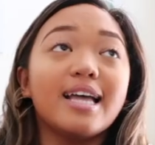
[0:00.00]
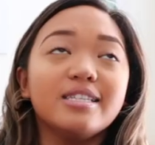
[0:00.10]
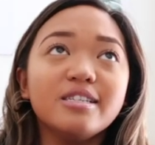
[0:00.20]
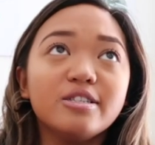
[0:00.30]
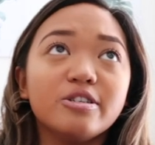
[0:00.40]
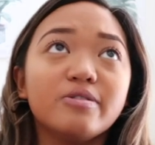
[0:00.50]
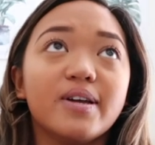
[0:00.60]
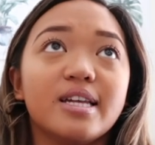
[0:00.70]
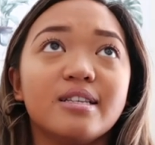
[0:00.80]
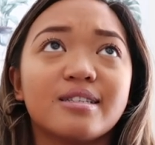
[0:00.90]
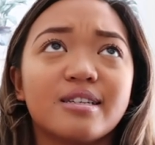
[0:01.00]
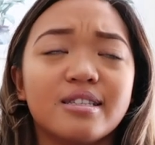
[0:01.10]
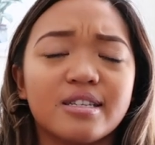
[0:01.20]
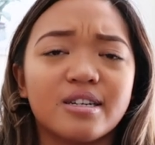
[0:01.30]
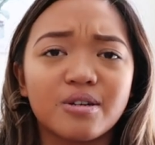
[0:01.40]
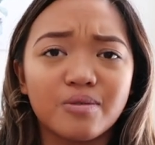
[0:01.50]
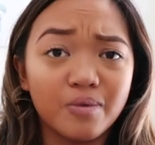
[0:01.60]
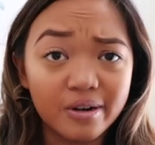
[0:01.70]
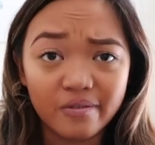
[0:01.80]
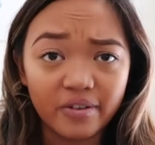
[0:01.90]
SDSU is
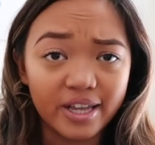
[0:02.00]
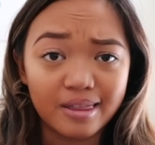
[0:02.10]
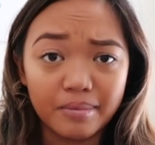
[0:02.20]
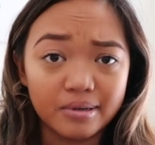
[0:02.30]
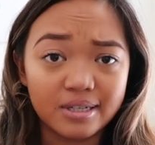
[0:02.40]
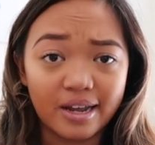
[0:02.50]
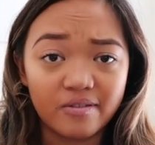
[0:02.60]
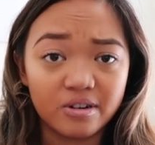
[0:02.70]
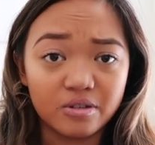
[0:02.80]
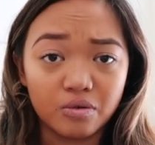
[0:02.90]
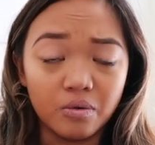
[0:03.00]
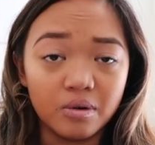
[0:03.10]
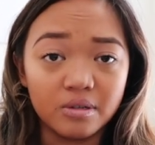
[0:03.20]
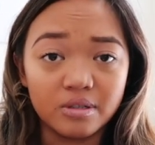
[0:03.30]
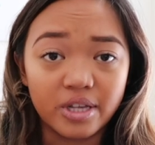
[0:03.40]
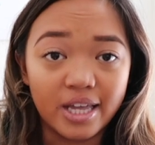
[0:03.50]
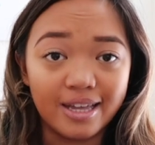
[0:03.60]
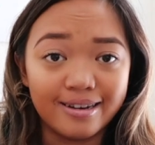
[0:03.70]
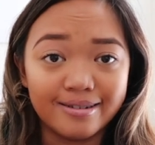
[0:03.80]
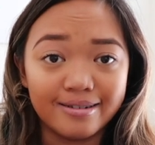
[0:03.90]
considered one of like the most diverse schools
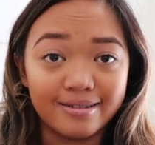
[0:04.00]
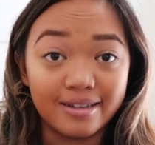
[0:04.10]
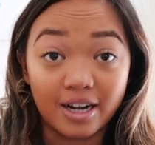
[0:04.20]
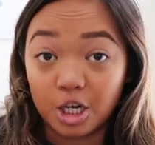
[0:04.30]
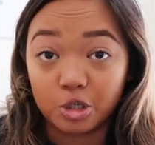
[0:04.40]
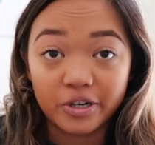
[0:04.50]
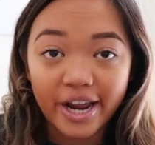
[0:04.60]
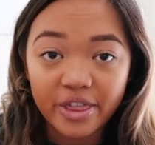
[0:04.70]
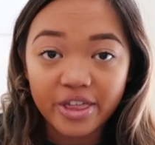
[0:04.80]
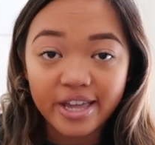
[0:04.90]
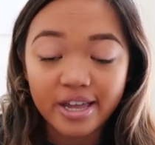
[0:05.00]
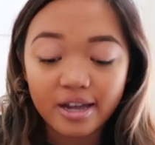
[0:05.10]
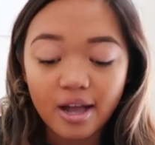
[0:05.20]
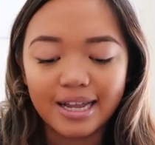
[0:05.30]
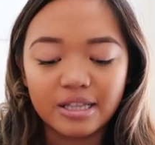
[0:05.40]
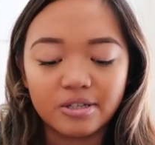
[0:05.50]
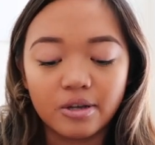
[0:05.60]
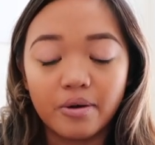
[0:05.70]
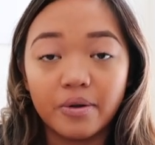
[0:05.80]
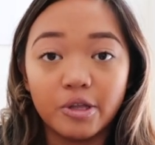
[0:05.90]
in the country, I think. And
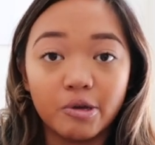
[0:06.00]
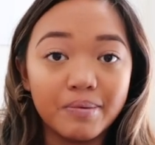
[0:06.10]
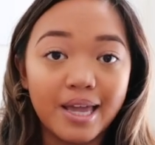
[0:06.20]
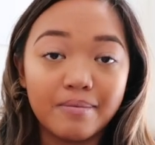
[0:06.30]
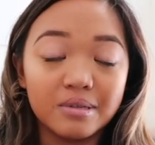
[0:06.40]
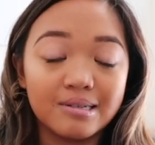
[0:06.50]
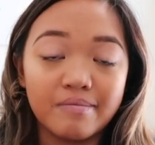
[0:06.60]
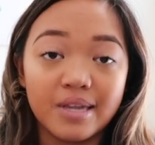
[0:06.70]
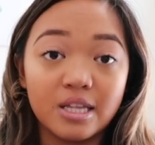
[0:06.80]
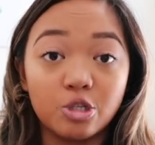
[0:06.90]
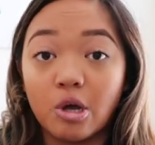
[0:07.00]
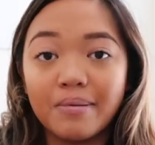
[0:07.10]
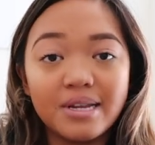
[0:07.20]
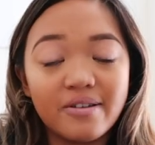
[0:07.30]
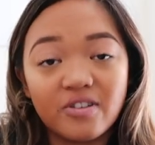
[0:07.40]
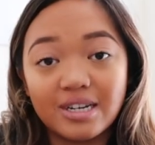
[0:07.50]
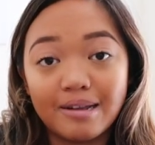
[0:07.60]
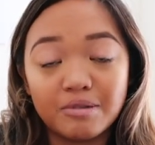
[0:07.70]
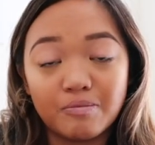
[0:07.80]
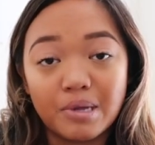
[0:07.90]
so you'll be able to meet so many different
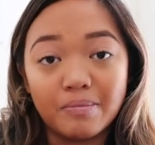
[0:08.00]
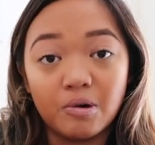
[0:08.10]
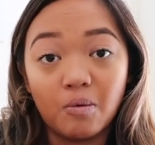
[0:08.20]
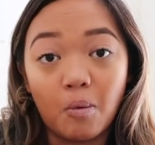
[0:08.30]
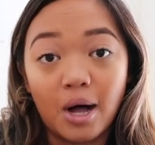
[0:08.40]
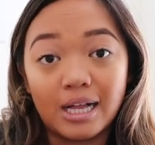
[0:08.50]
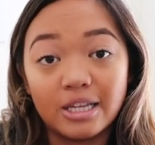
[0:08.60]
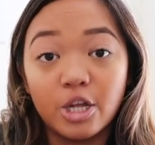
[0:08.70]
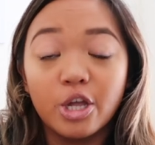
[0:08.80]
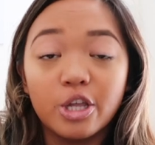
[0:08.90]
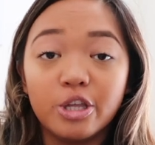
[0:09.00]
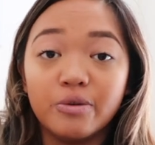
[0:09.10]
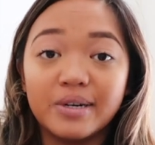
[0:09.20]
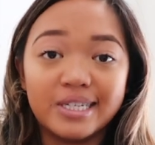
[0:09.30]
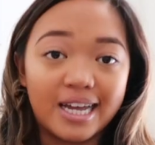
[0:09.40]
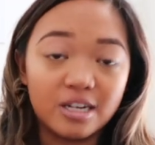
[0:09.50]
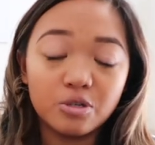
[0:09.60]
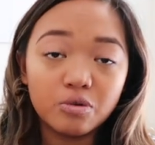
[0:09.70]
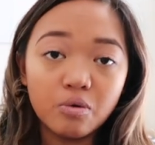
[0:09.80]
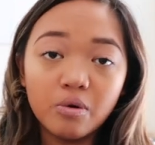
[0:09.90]
types of people while you attend
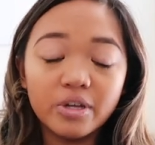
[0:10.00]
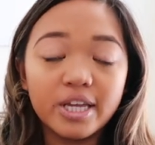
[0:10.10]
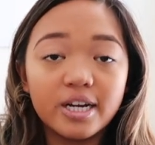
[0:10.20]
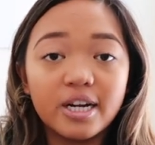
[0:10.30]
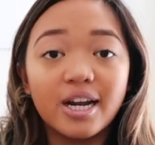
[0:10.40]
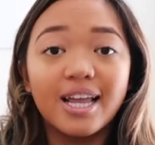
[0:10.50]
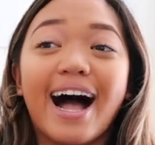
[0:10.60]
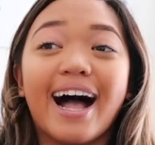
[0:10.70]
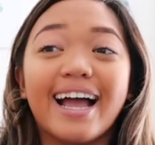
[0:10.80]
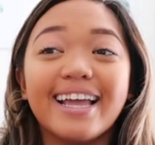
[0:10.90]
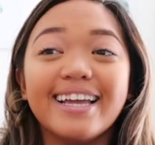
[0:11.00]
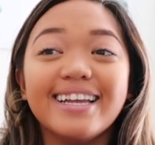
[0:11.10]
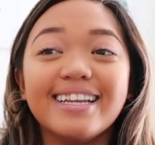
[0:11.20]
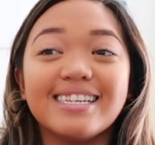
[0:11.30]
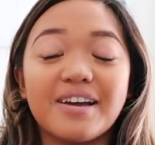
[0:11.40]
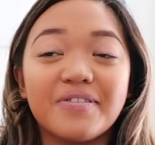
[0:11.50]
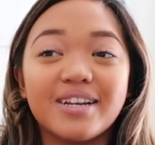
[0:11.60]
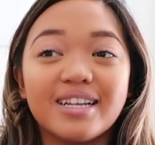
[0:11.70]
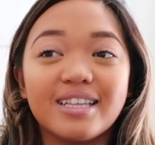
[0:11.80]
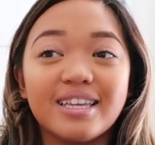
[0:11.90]
school here. I
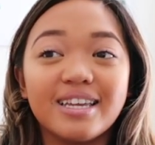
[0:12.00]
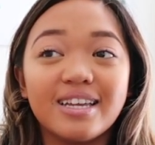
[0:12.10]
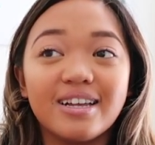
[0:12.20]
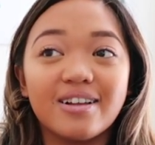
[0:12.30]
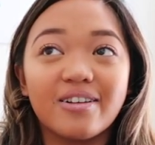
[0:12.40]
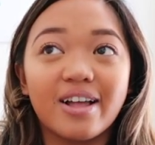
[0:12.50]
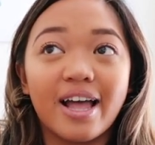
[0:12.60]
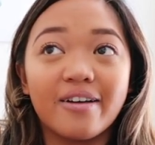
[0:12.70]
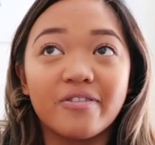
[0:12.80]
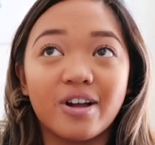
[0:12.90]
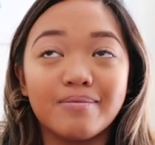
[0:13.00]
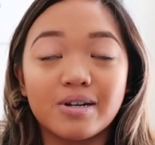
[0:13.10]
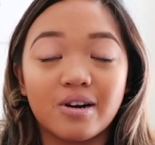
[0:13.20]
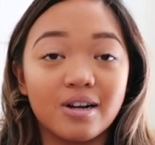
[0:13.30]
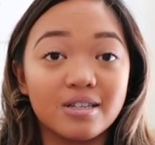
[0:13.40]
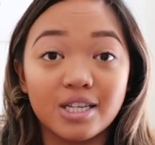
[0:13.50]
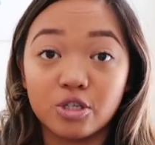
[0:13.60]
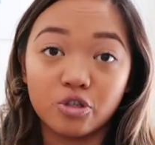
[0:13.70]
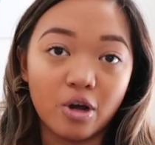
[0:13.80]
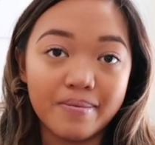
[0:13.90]
definitely have come across
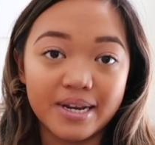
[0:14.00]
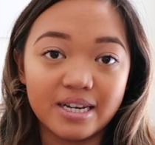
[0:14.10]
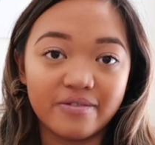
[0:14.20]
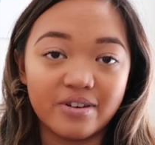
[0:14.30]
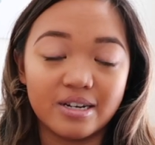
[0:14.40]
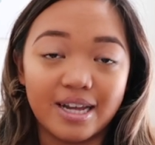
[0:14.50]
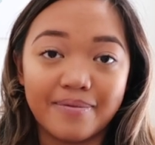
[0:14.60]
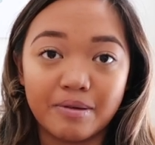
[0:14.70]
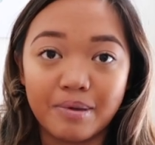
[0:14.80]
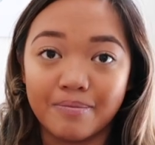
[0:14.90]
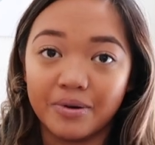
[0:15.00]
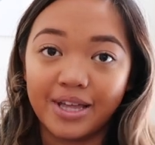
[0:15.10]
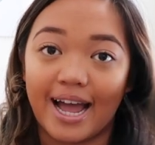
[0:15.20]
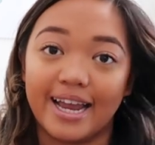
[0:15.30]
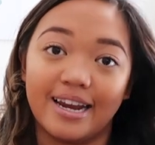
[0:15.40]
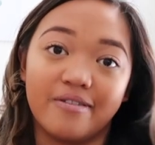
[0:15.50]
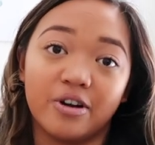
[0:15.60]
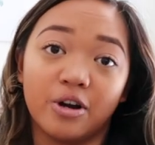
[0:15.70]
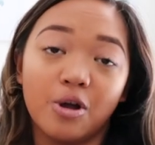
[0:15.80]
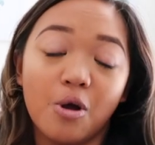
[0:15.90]
like so many different types of people that I
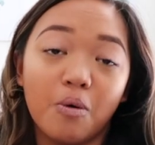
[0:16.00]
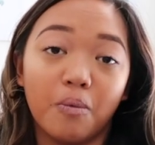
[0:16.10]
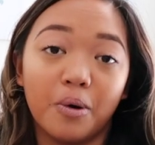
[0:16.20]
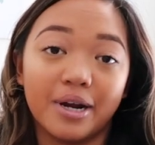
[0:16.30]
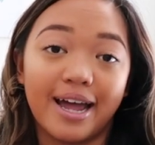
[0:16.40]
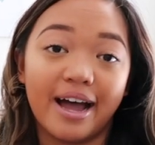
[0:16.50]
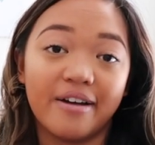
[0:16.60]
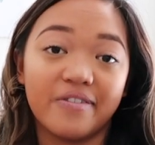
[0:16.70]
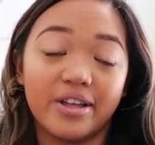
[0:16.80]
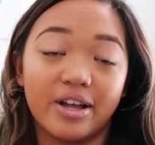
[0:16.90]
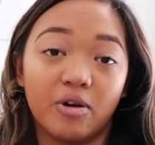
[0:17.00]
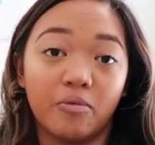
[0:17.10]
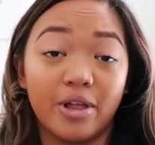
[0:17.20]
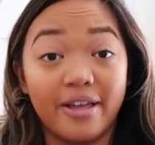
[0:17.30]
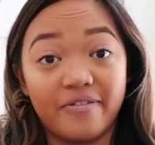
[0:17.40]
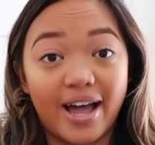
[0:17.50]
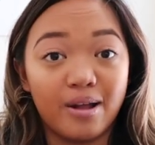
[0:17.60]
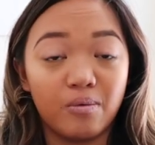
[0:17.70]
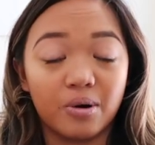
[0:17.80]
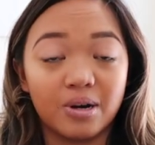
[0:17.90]
never would have if
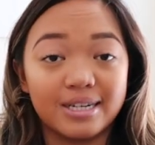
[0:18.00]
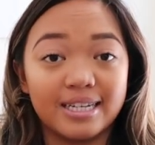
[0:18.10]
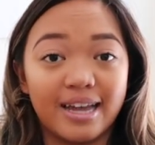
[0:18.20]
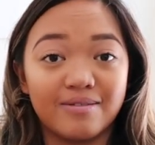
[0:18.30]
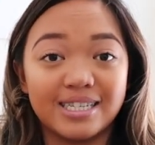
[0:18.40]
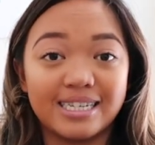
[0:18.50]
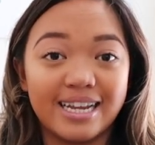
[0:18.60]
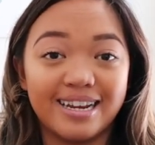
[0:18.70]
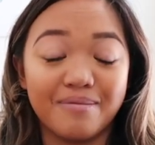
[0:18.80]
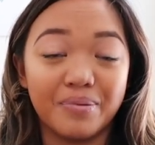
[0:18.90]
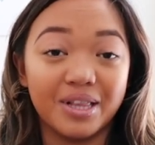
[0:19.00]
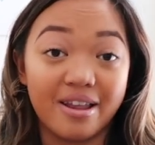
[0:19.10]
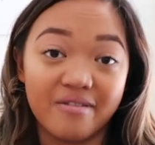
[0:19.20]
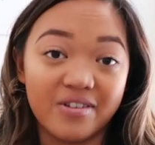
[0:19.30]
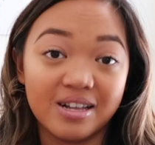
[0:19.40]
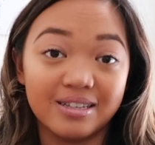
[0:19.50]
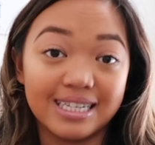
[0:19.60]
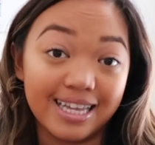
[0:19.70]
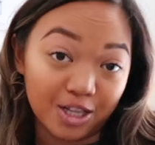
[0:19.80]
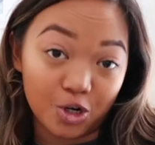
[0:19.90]
I were to have stayed in
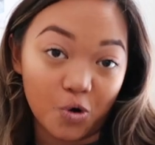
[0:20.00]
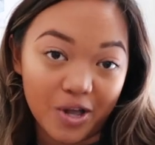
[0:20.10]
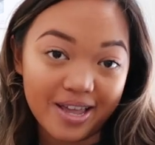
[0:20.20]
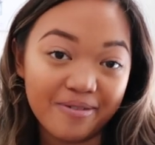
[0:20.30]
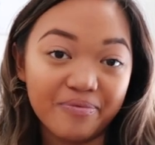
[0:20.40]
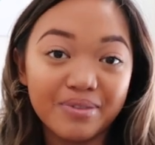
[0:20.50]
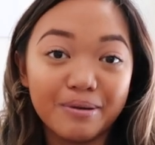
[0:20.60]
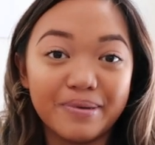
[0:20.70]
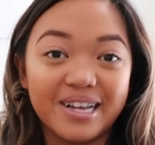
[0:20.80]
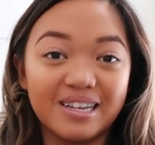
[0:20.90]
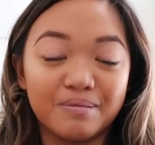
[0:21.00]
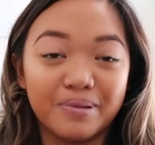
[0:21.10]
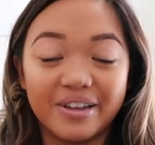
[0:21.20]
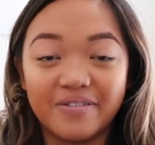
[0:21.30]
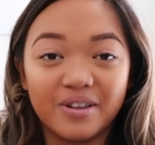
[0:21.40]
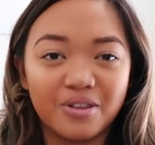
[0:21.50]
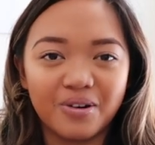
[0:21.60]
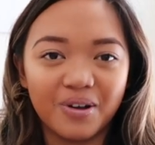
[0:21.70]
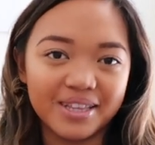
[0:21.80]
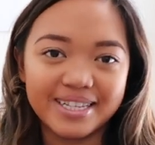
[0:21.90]
Plainfield, Illinois, because Plainfield,
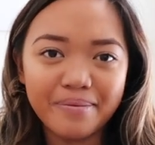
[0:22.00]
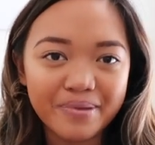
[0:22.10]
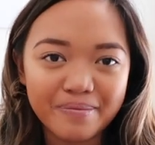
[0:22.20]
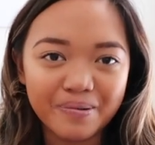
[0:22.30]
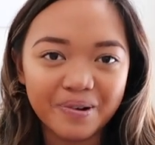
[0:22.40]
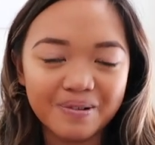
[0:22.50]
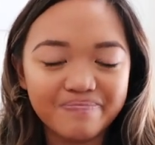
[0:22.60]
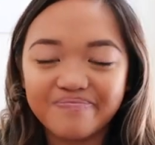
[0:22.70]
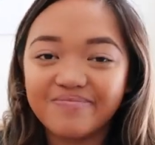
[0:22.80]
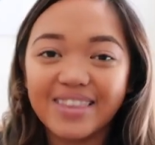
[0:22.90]
they're all the same people.